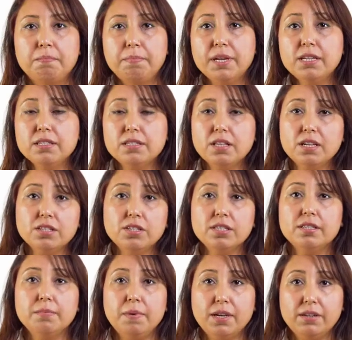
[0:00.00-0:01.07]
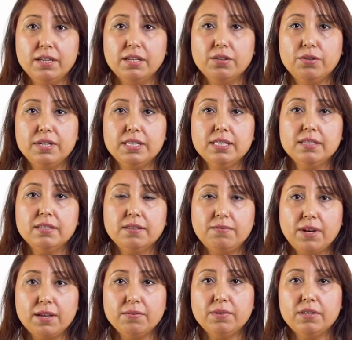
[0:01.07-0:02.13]
But it's not just about increasing
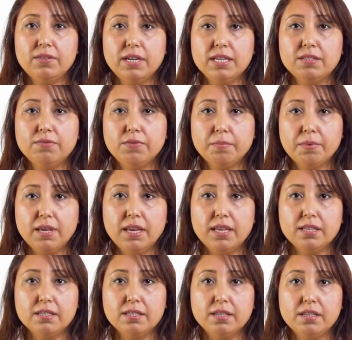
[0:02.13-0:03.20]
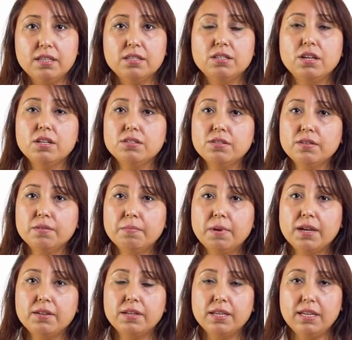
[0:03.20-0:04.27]
survival rates from cancer. It's also
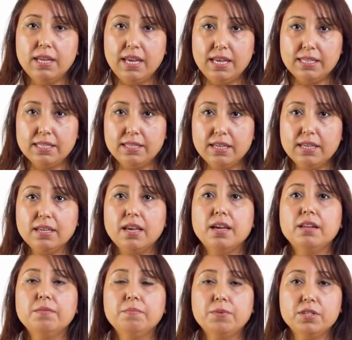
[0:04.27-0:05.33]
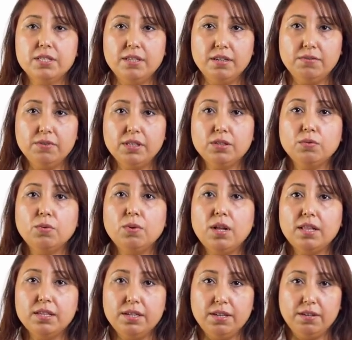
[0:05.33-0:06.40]
about enhancing and preserving the
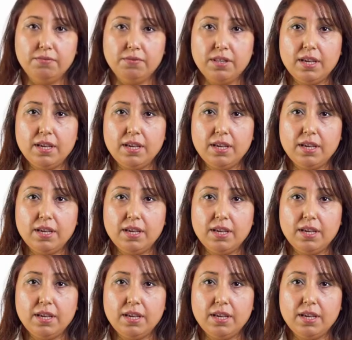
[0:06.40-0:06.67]
quality of